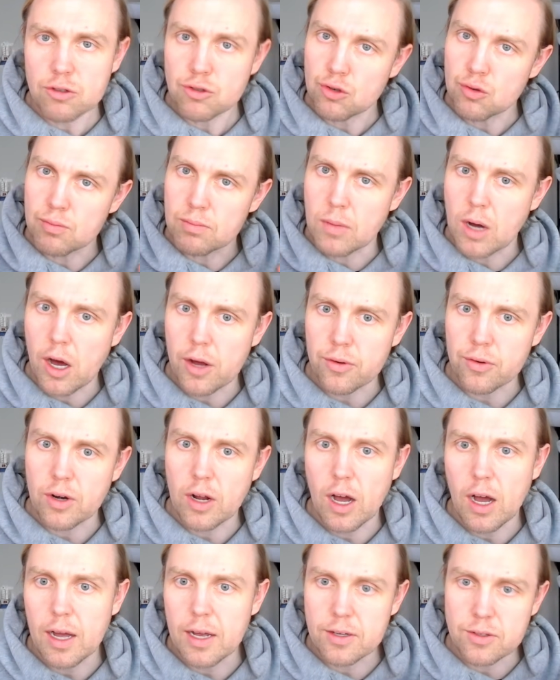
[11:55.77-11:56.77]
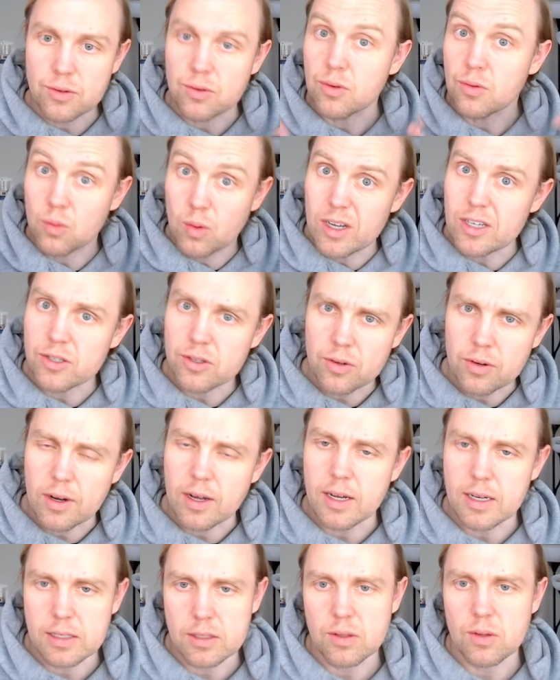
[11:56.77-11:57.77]
to modernize or
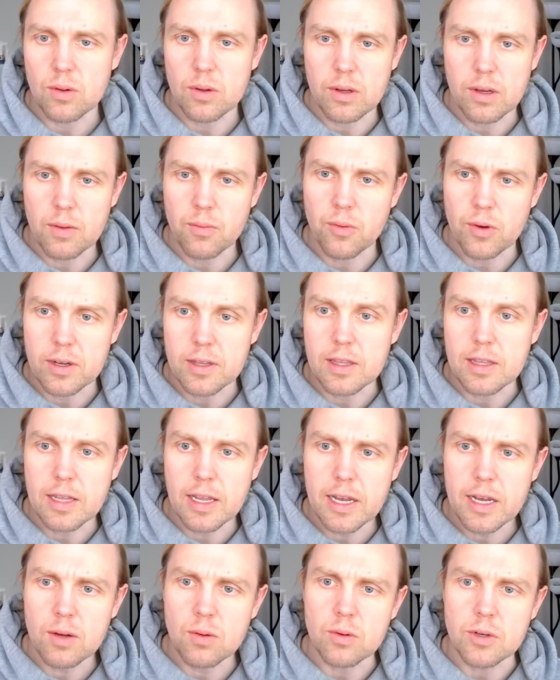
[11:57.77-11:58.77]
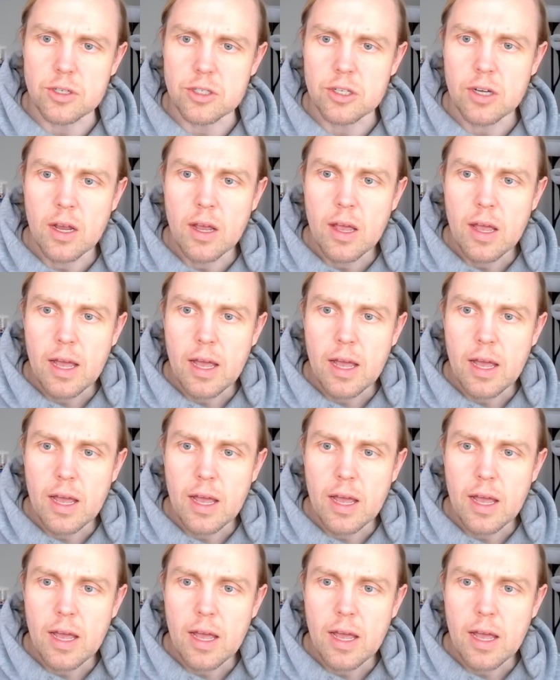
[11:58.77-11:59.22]
westernize the written language.